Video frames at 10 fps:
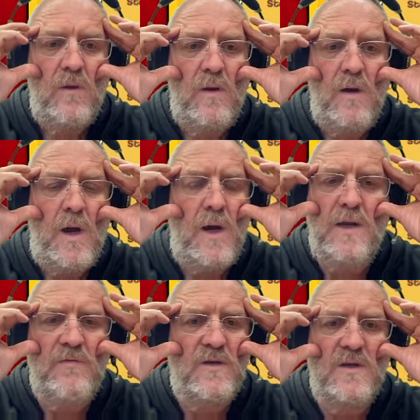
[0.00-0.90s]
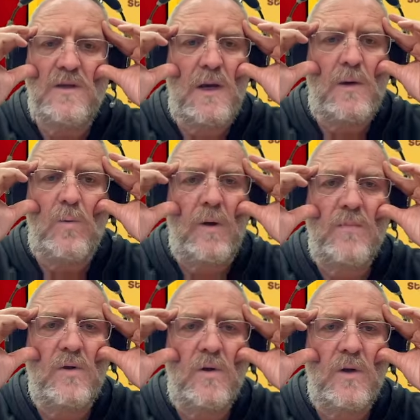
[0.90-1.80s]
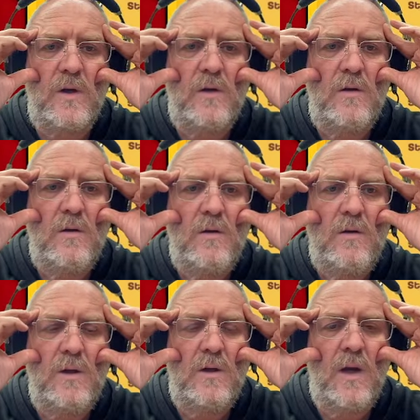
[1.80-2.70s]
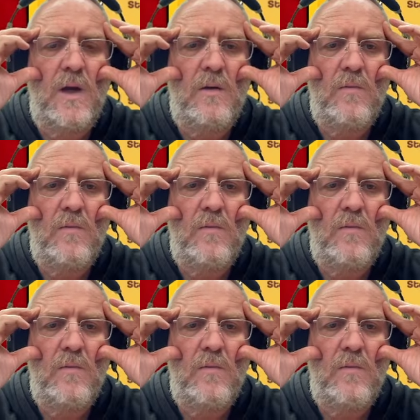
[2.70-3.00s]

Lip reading: I never did that one, sorry. Did I?